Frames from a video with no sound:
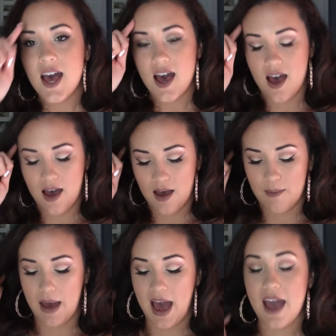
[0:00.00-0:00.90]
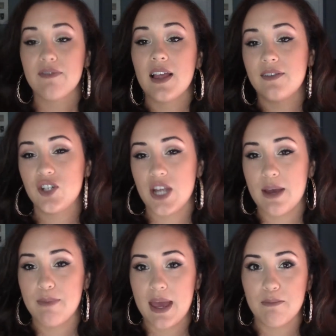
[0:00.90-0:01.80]
I've loved
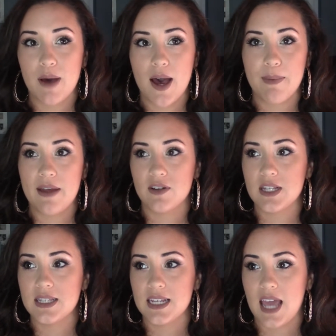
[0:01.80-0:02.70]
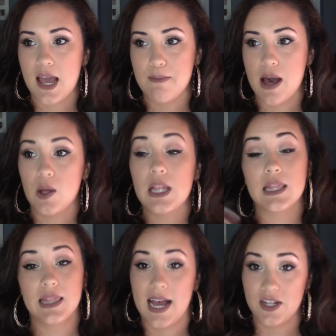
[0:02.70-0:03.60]
Champagne Pop ever since it came out
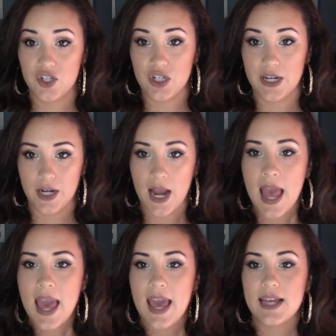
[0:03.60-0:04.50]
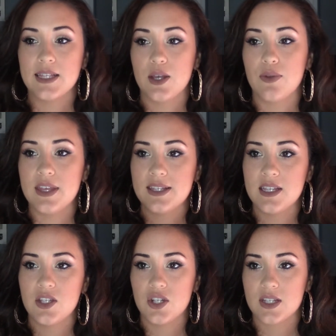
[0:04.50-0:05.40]
last year, and so this
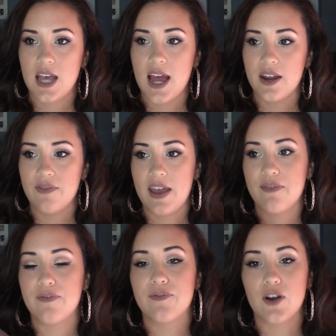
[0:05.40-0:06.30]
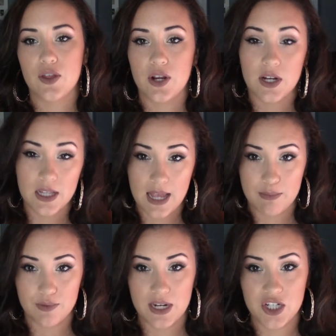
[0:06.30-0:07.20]
is just kind of a further
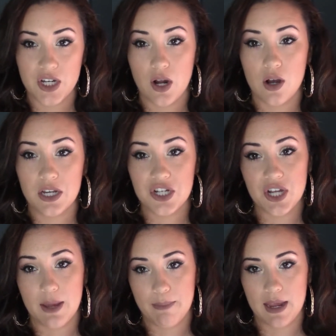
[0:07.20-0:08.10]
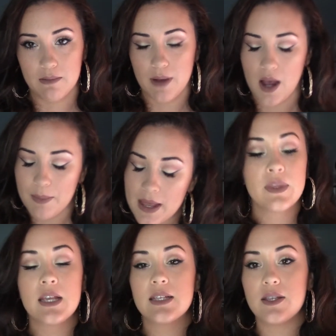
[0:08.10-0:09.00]
collaboration on Champagne Pop.
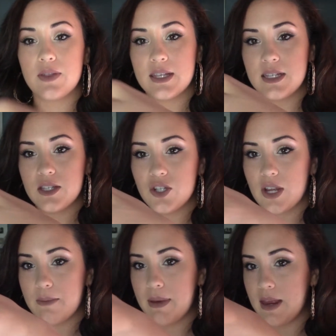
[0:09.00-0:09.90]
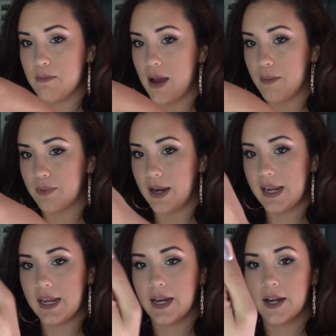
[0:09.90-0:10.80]
So this is Champagne Pop
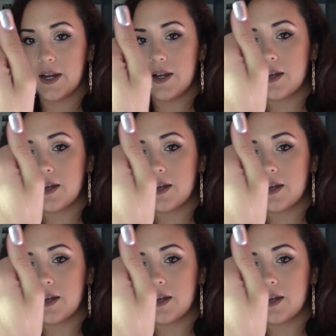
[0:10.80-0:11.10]
right here.